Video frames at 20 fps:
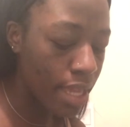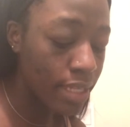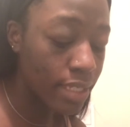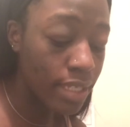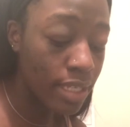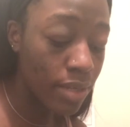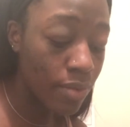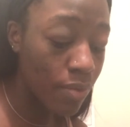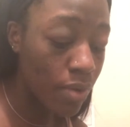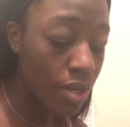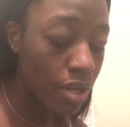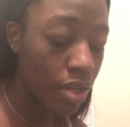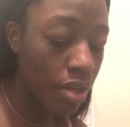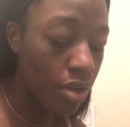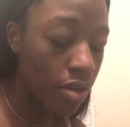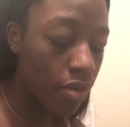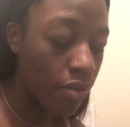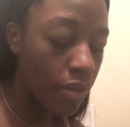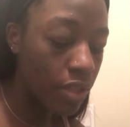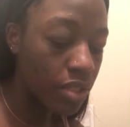I didn't want to
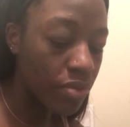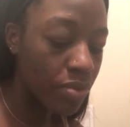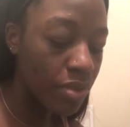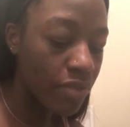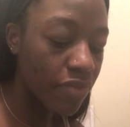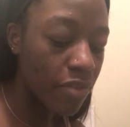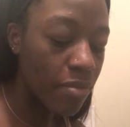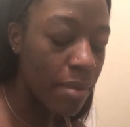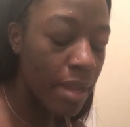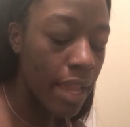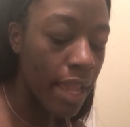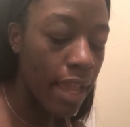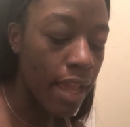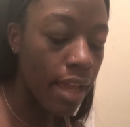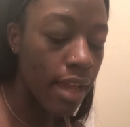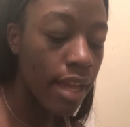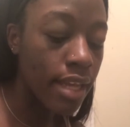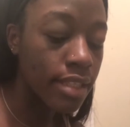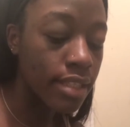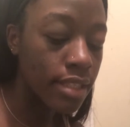go. It was for my
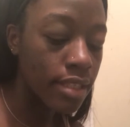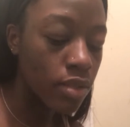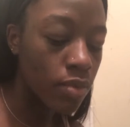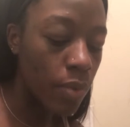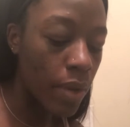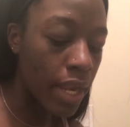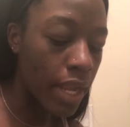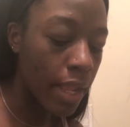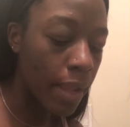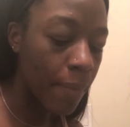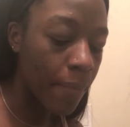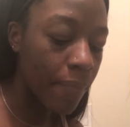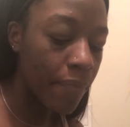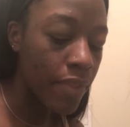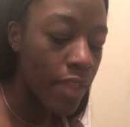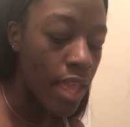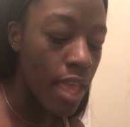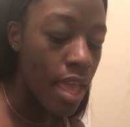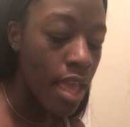cousin's wedding.